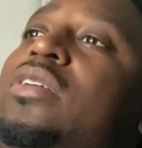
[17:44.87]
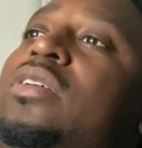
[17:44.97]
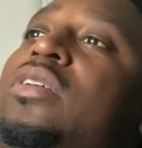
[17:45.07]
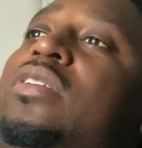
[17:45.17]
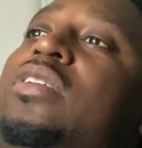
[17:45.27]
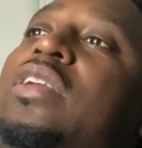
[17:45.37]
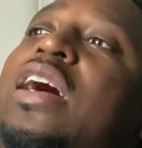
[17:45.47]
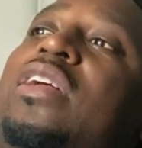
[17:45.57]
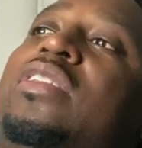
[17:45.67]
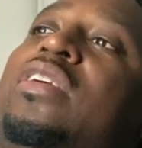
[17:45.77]
There's a
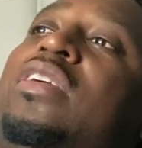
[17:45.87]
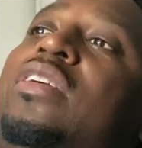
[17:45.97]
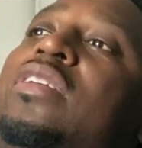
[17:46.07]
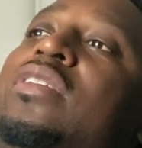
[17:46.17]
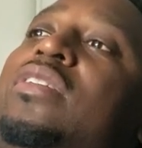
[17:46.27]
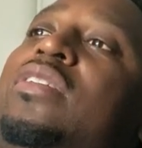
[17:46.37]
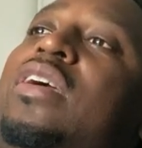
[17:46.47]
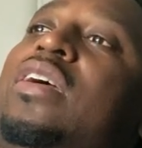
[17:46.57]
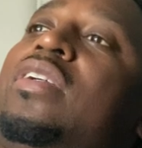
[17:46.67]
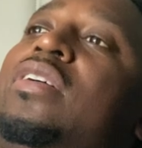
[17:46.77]
lot of things
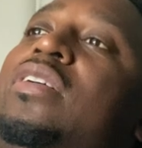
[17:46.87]
that